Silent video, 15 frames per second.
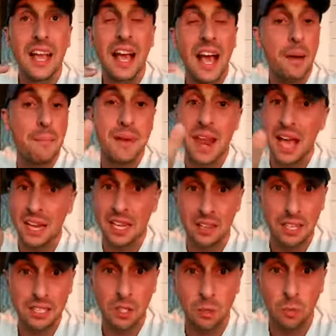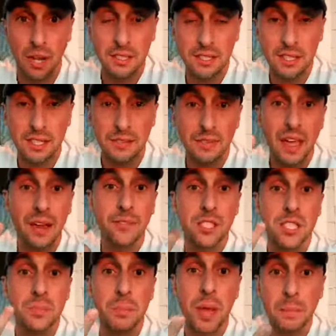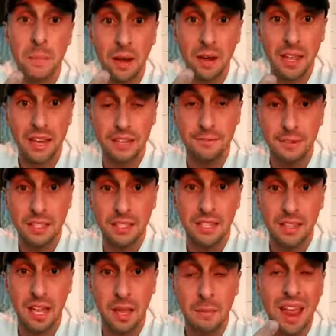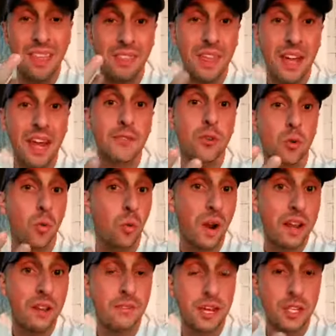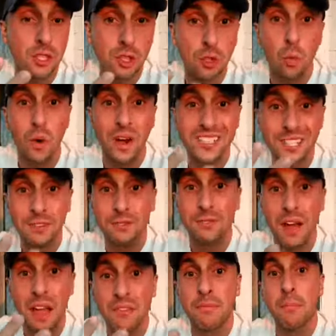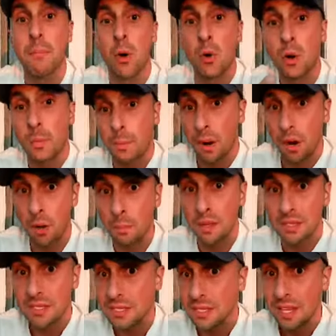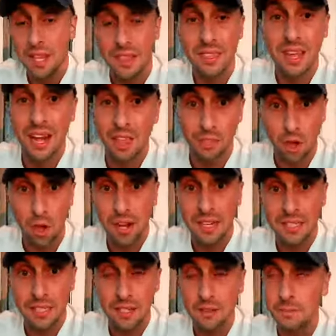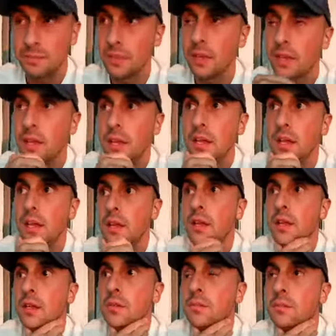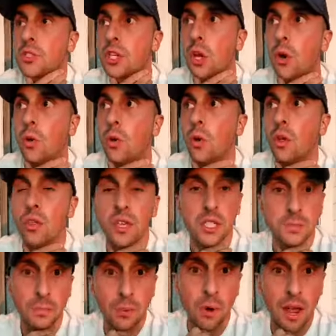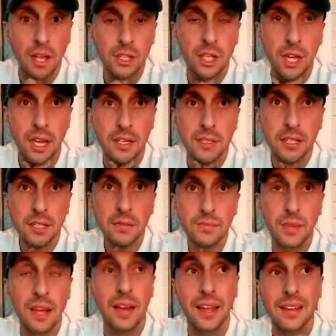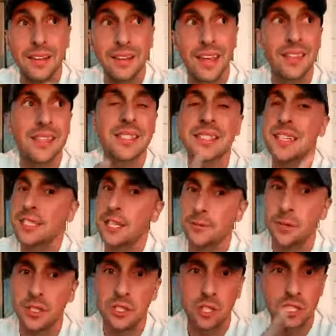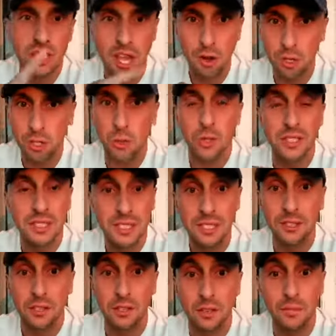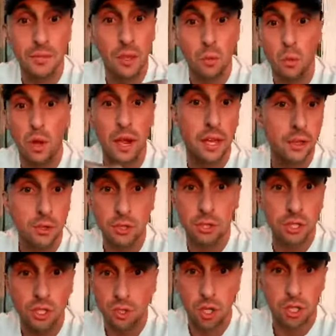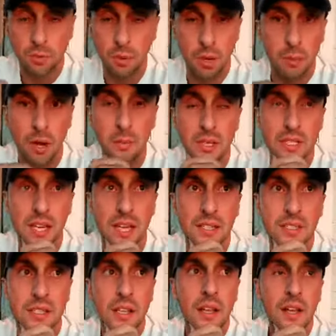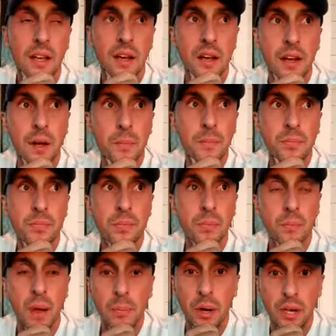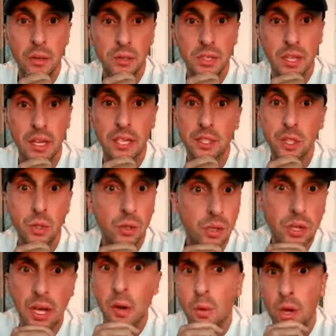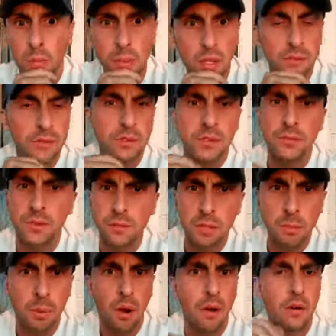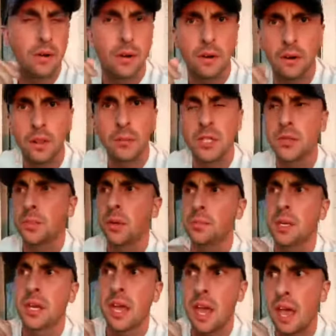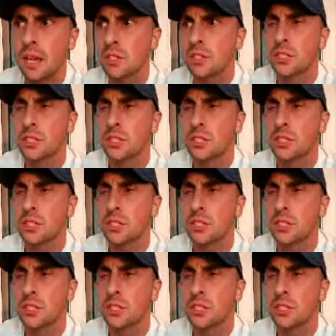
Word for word: I'm not collecting rent. I have to spend money on evicting them, and then I have to renovate 25 more apartments than I thought I did. So this project, and, and, and this is a different so, sort of deal than what I usually structure my apartments as. Um, my buddy was like, dude, I want to be a 50-50 partner. and Let me just put up the cash.